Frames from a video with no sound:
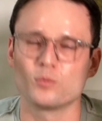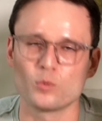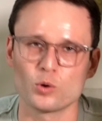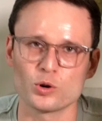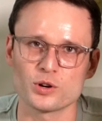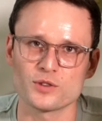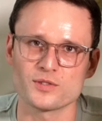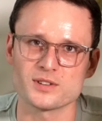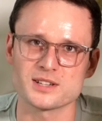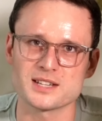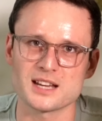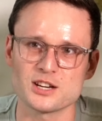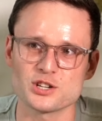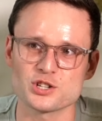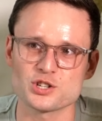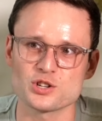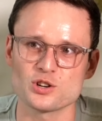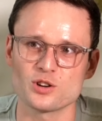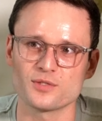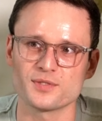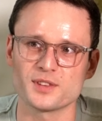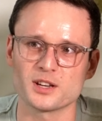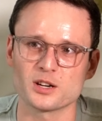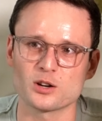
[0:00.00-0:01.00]
Water
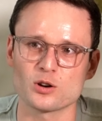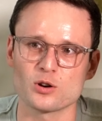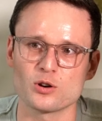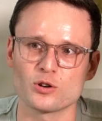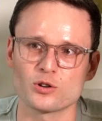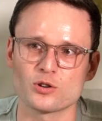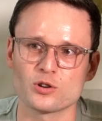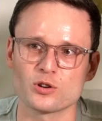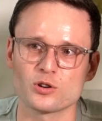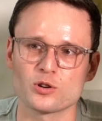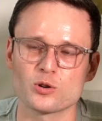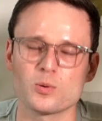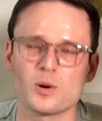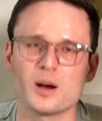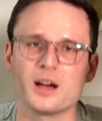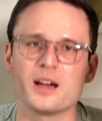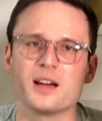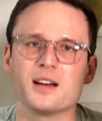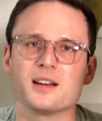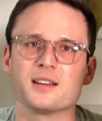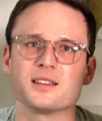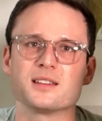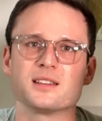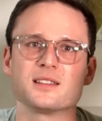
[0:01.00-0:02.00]
retention of that coco
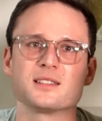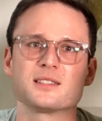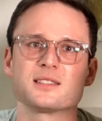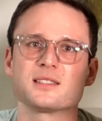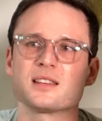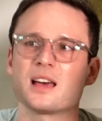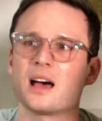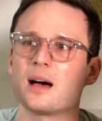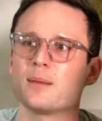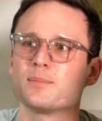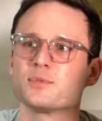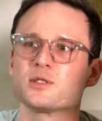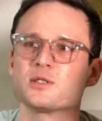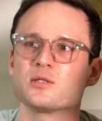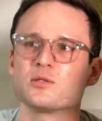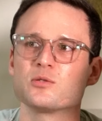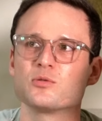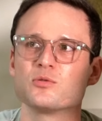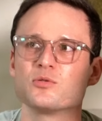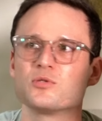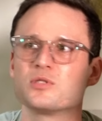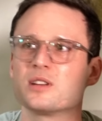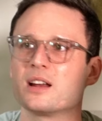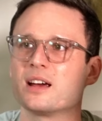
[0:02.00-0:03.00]
coir is
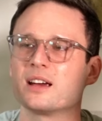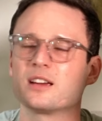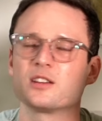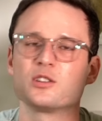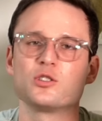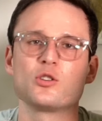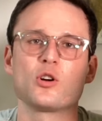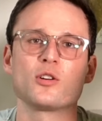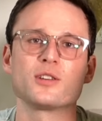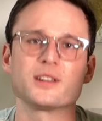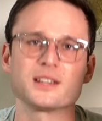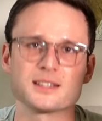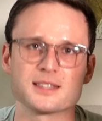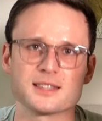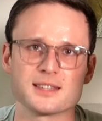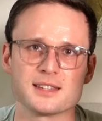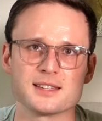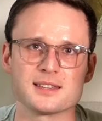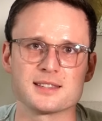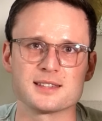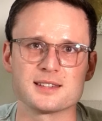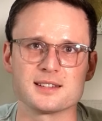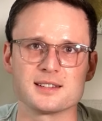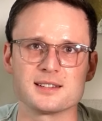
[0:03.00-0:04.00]
absolute like
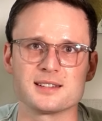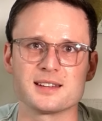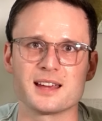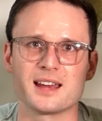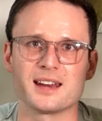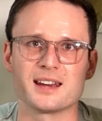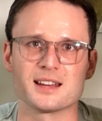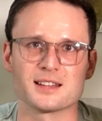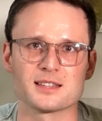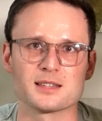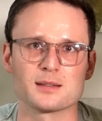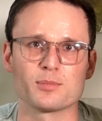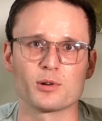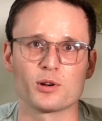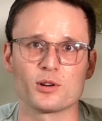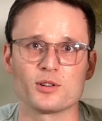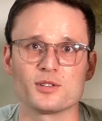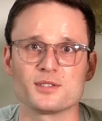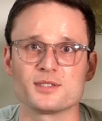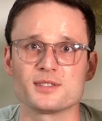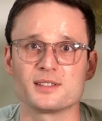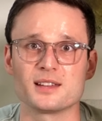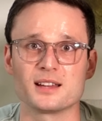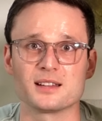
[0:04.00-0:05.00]
non-existent and I
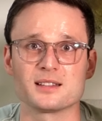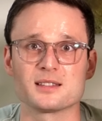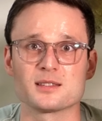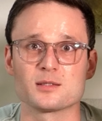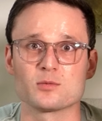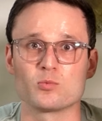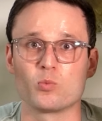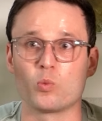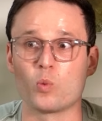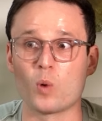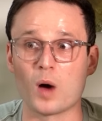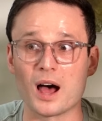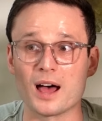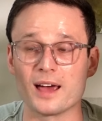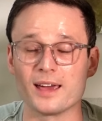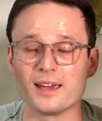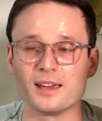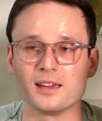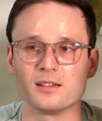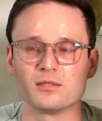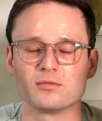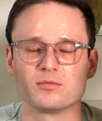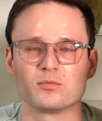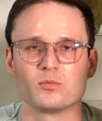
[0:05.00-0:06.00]
suppose that's
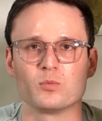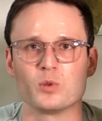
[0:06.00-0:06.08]
why